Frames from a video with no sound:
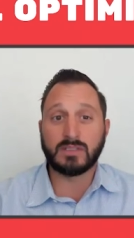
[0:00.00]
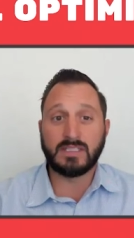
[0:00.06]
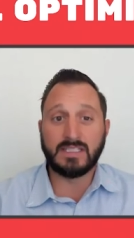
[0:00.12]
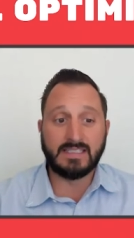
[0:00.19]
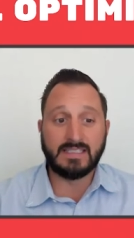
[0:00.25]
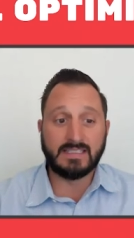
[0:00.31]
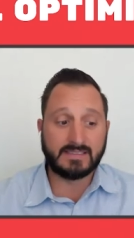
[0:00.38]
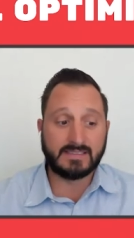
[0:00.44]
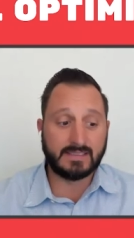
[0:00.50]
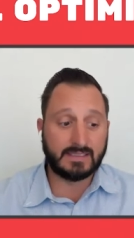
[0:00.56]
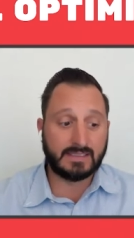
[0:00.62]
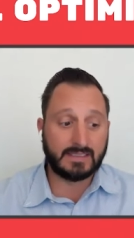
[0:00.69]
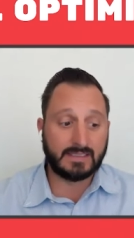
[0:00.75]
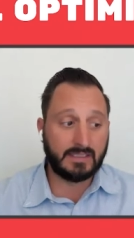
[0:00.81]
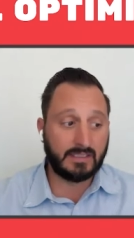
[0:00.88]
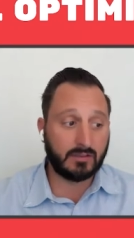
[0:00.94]
these,
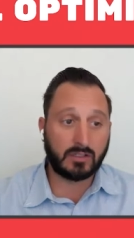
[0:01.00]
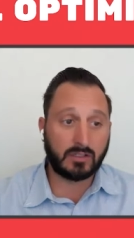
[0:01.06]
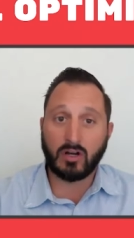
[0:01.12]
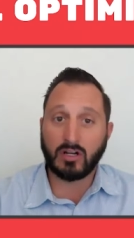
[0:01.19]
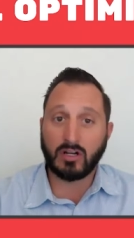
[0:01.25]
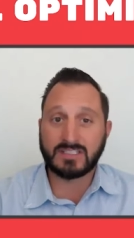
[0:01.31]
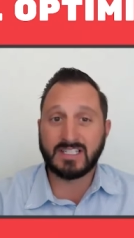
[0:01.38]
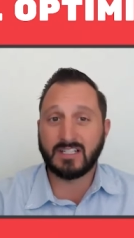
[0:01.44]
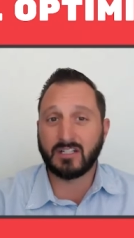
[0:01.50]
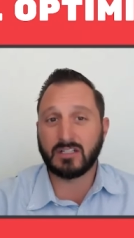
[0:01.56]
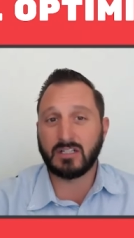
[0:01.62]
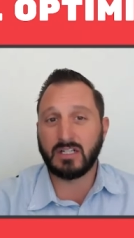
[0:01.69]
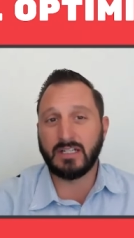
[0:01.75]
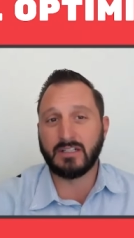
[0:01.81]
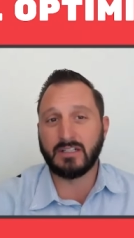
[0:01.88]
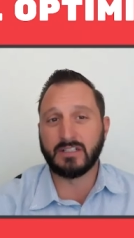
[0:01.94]
uh, you know, content
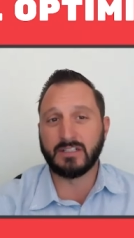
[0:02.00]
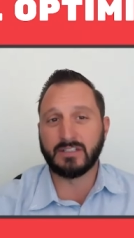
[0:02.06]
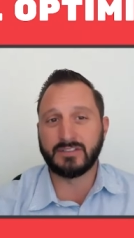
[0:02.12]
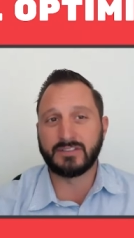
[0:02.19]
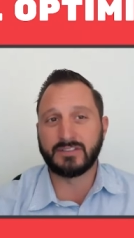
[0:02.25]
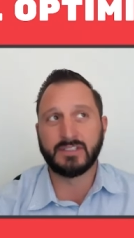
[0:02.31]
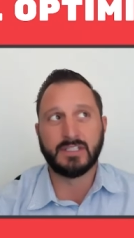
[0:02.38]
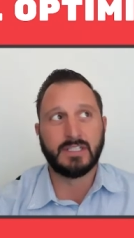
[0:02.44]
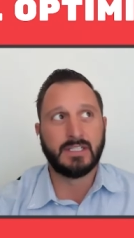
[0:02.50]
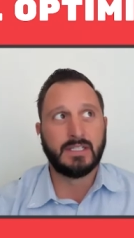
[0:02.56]
creators.